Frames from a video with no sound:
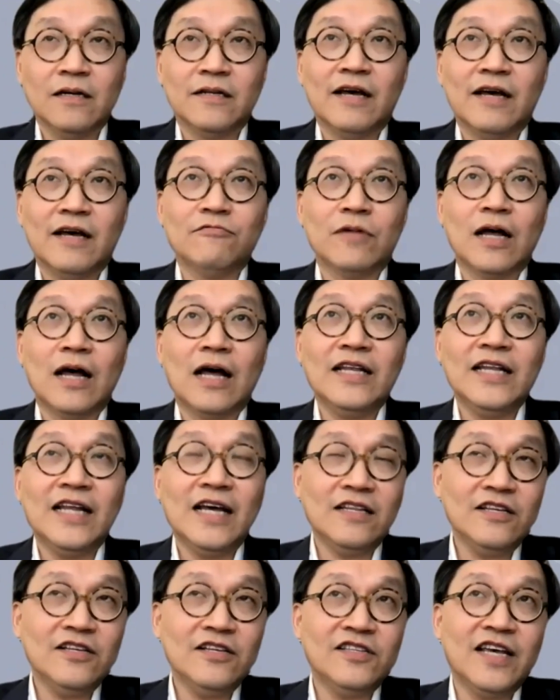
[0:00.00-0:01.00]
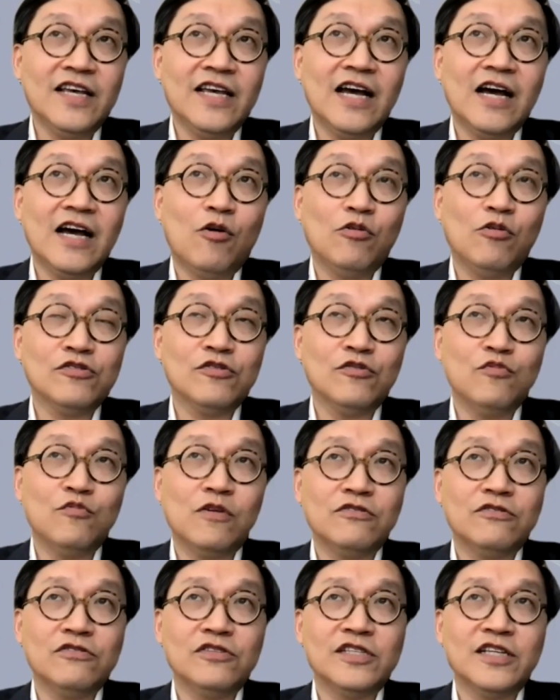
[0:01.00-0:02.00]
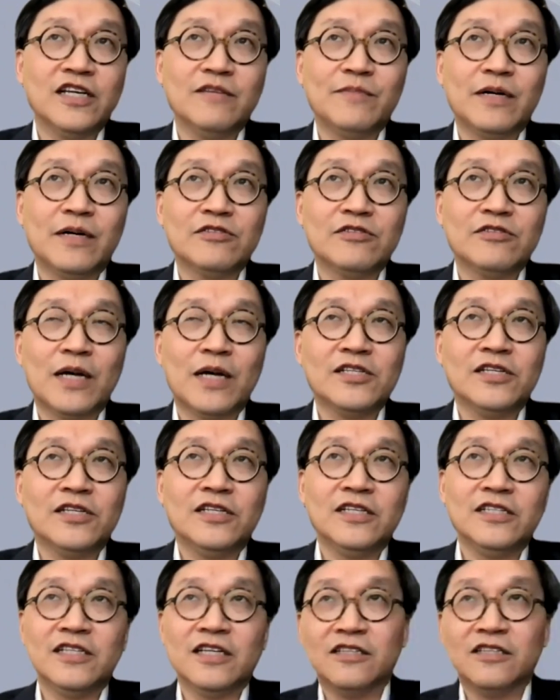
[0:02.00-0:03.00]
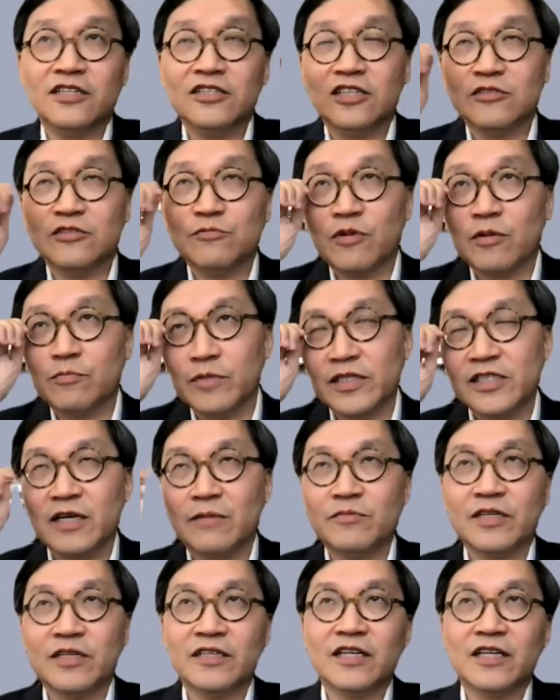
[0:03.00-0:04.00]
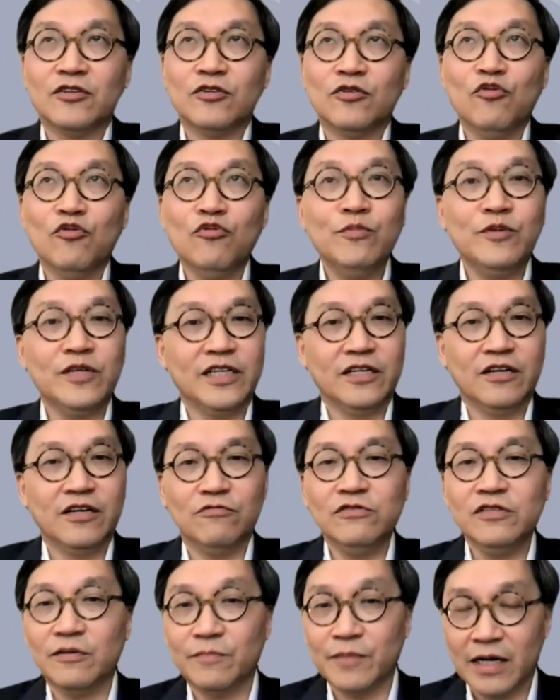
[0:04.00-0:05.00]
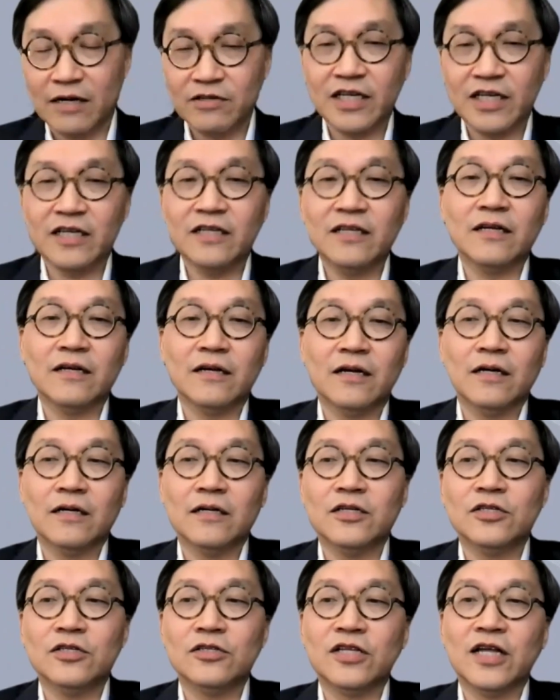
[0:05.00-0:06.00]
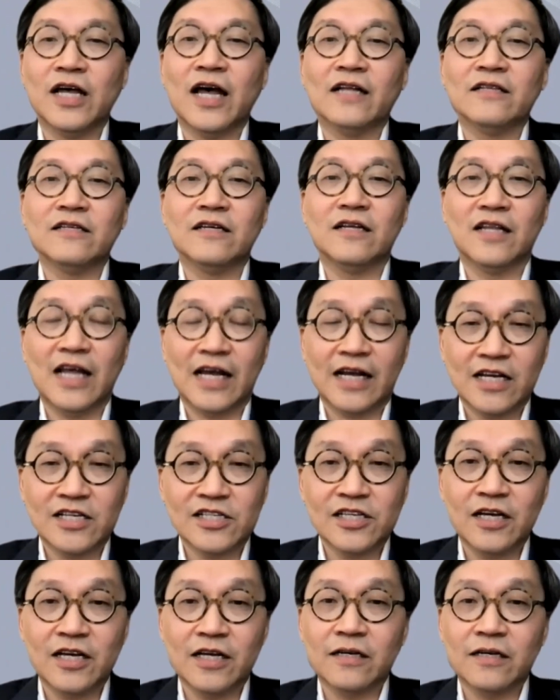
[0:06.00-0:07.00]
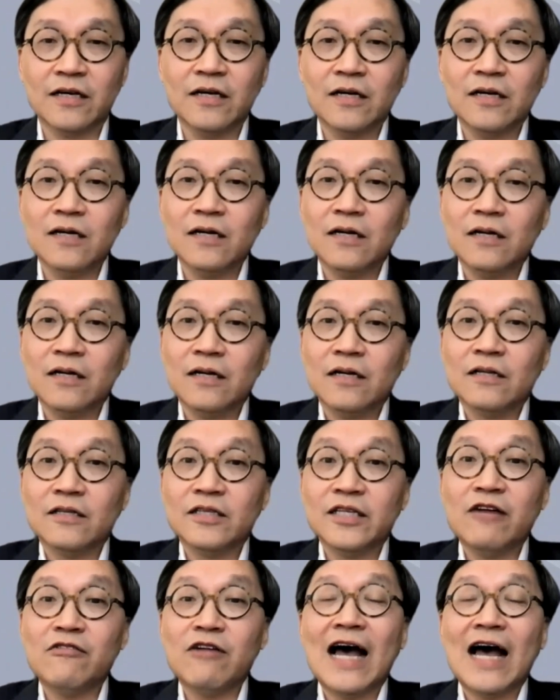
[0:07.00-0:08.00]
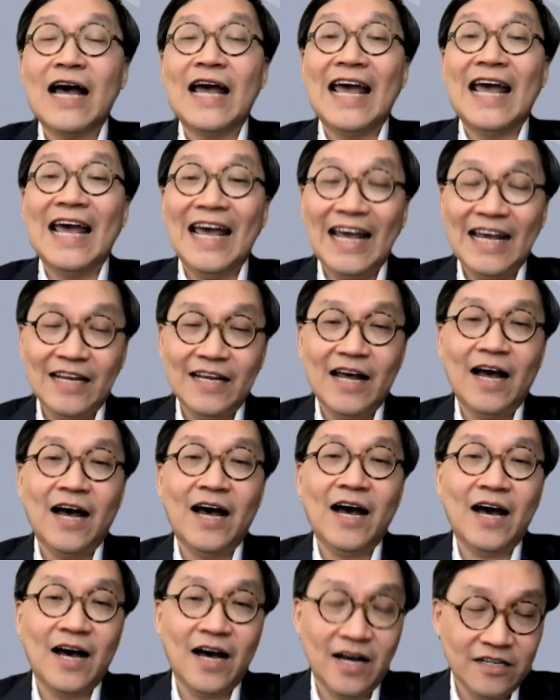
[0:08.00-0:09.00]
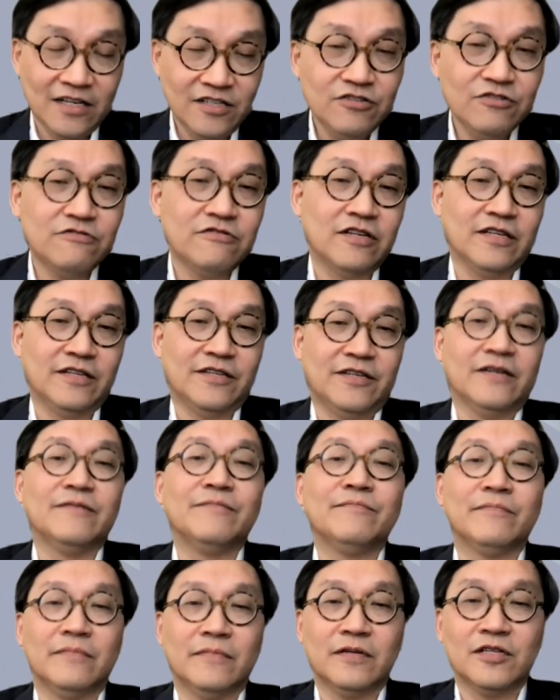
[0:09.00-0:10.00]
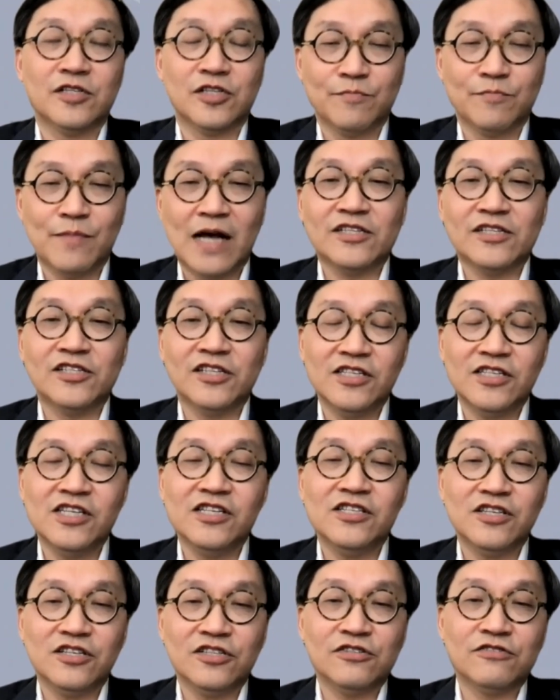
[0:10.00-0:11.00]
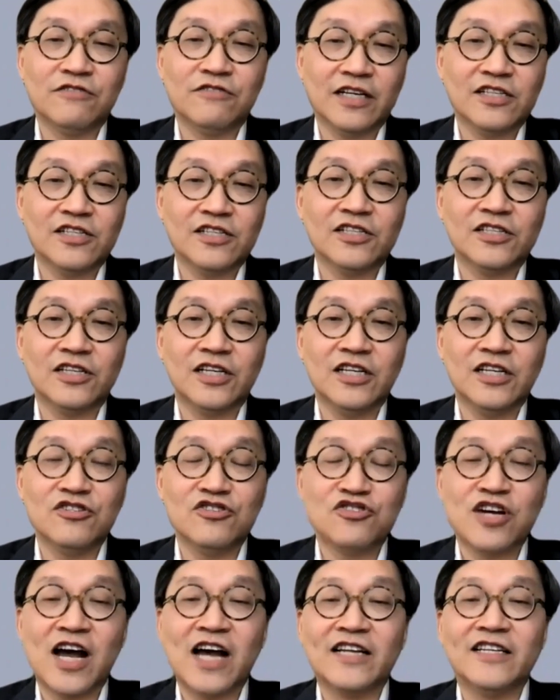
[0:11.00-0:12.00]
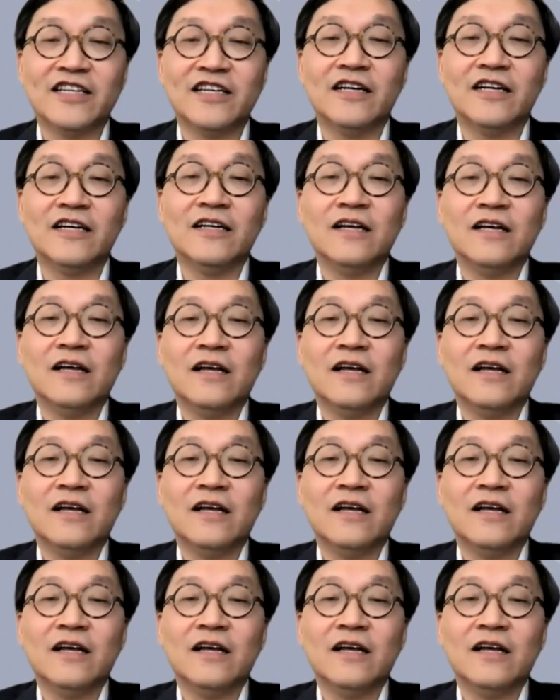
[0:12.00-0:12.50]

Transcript: Now, another thing I also want to say about smart cities, and this is probably something that nobody knows about it, is that, like I said, there are 800 smart city districts in China